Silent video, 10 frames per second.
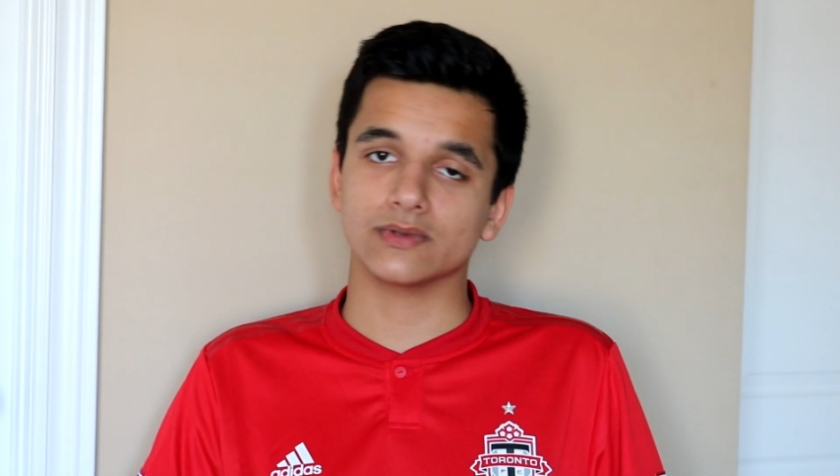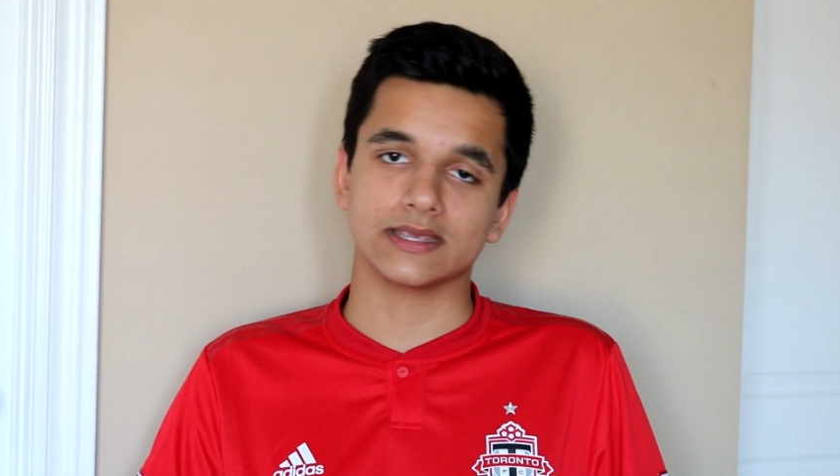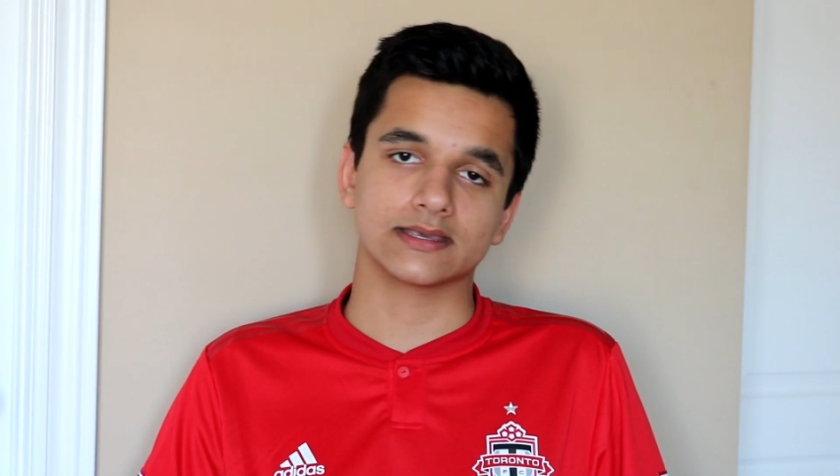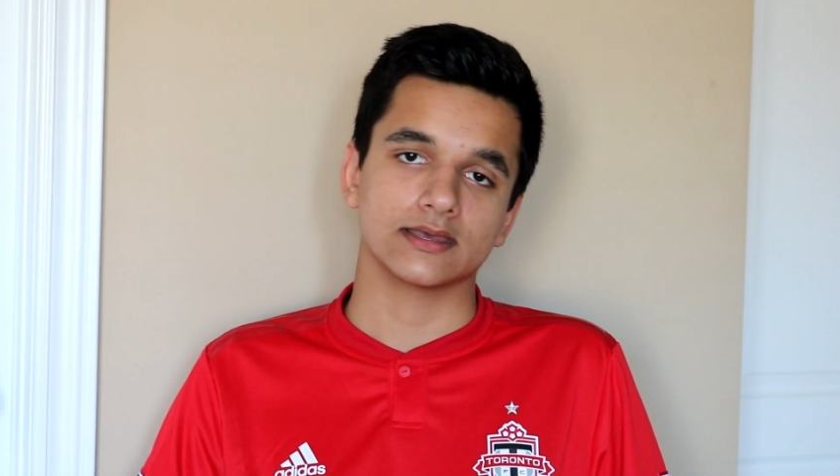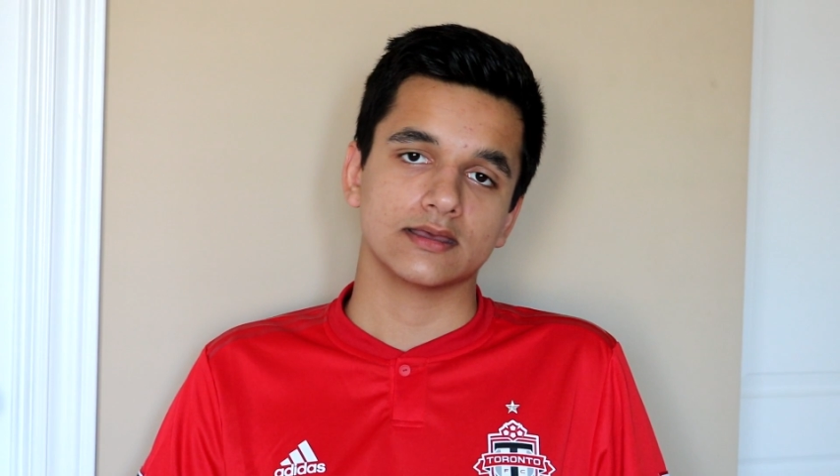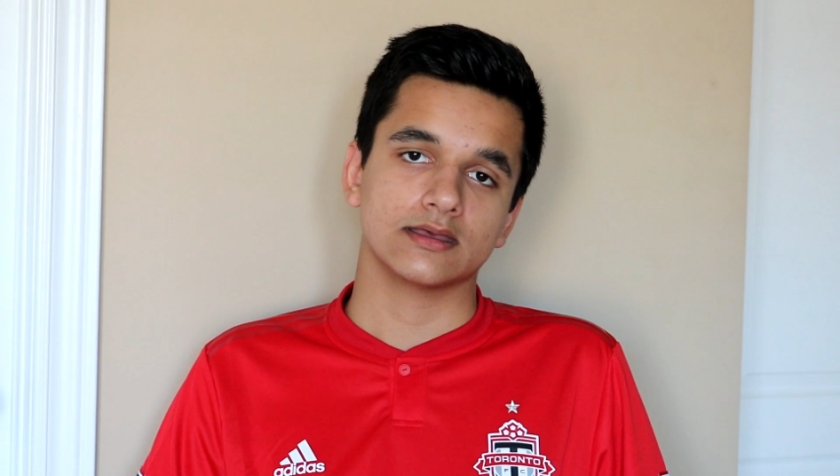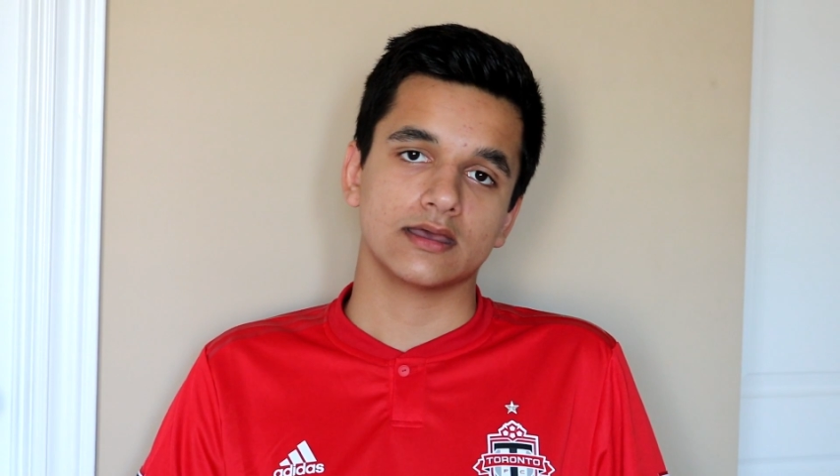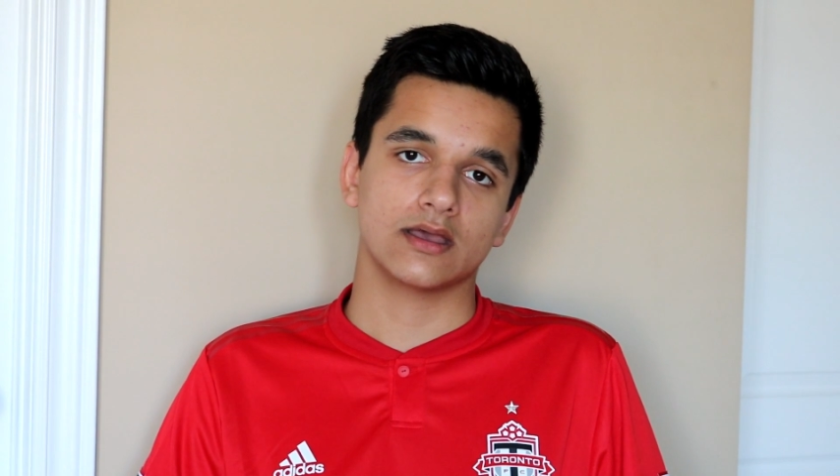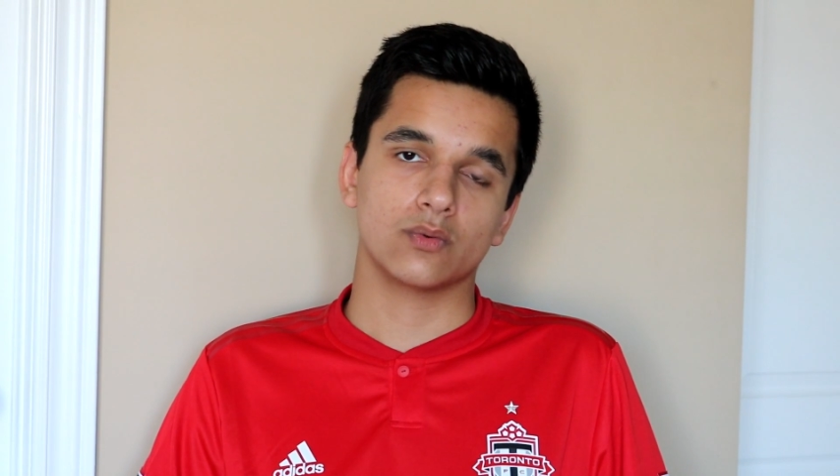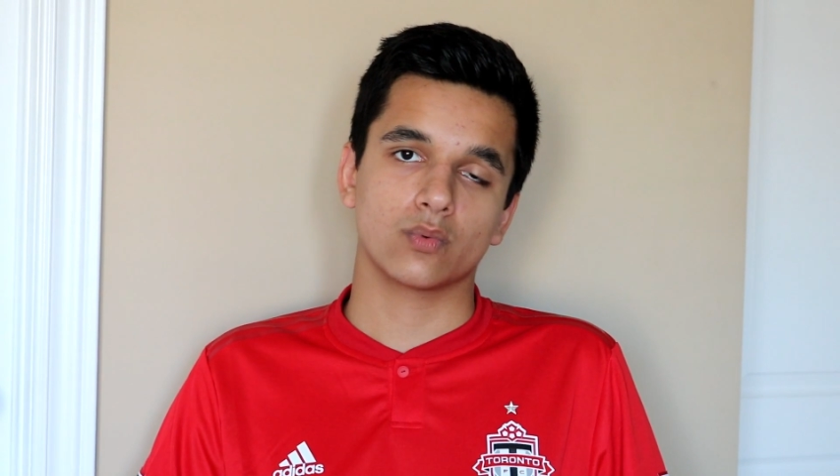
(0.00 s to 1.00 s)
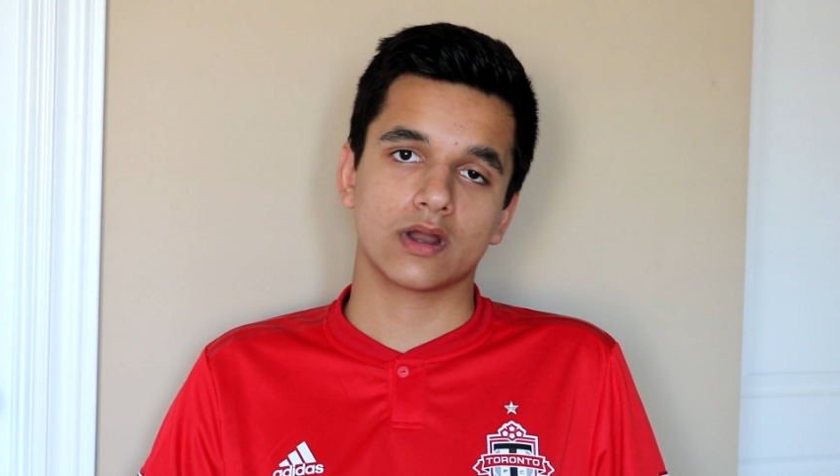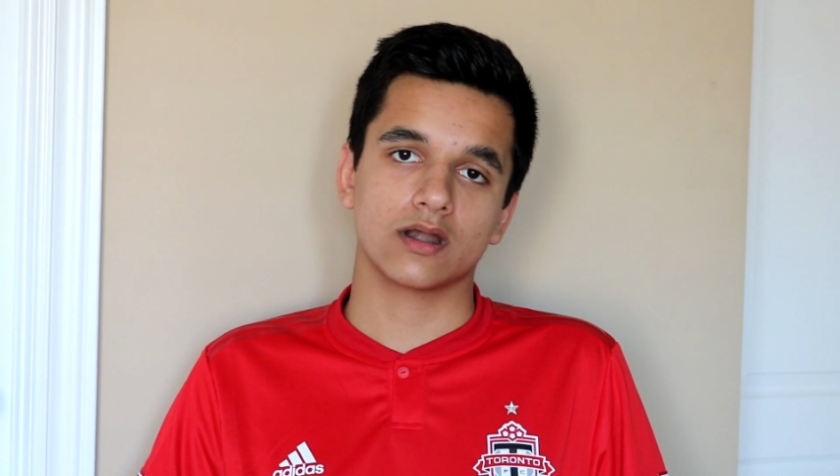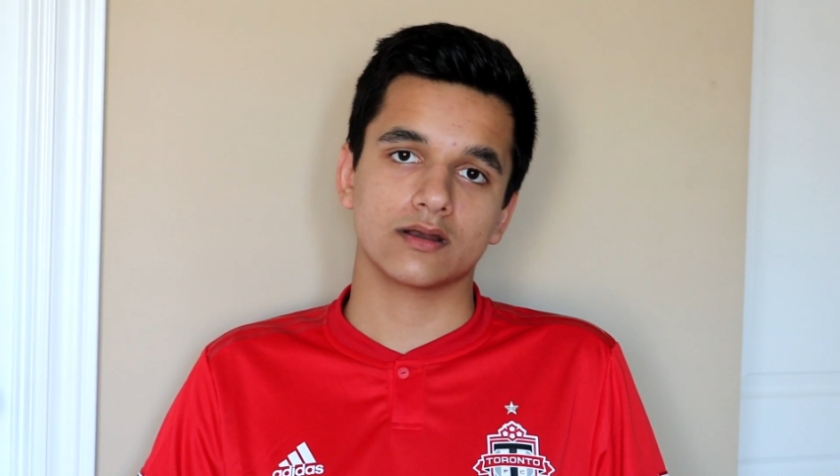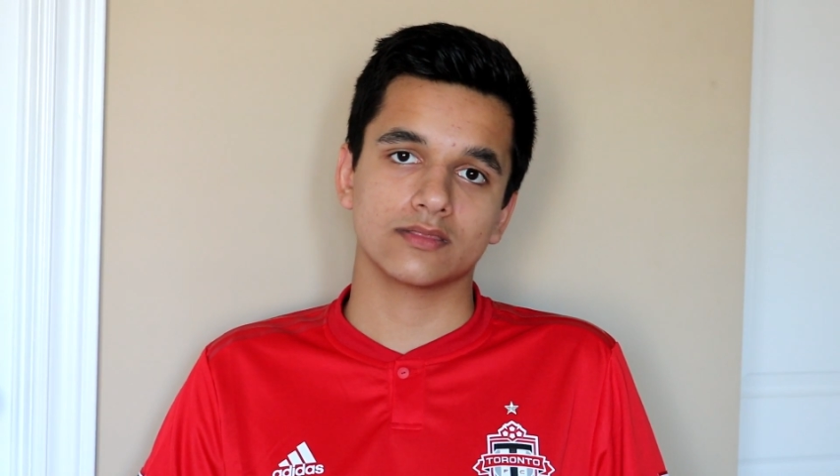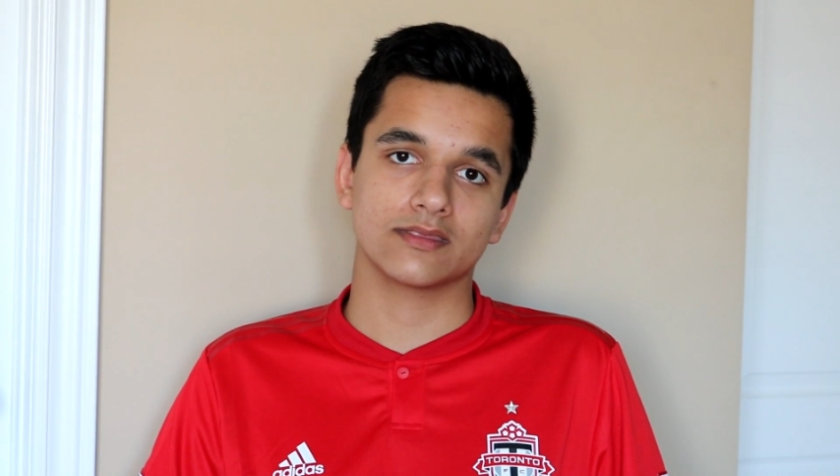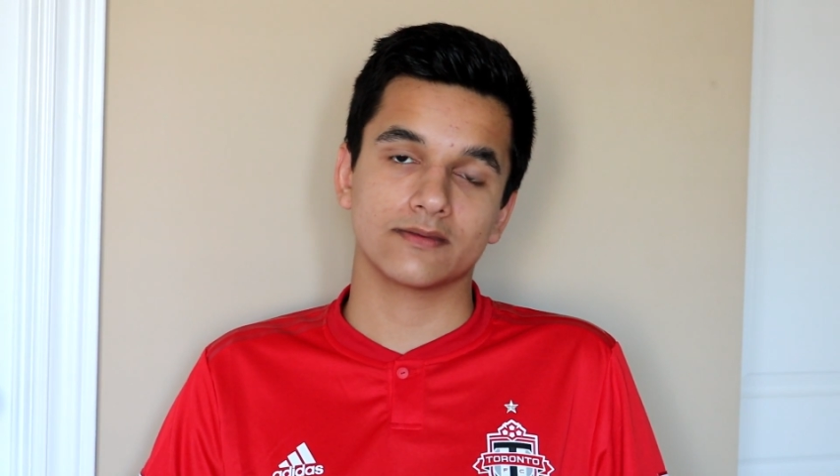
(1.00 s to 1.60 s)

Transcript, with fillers: week, uh, where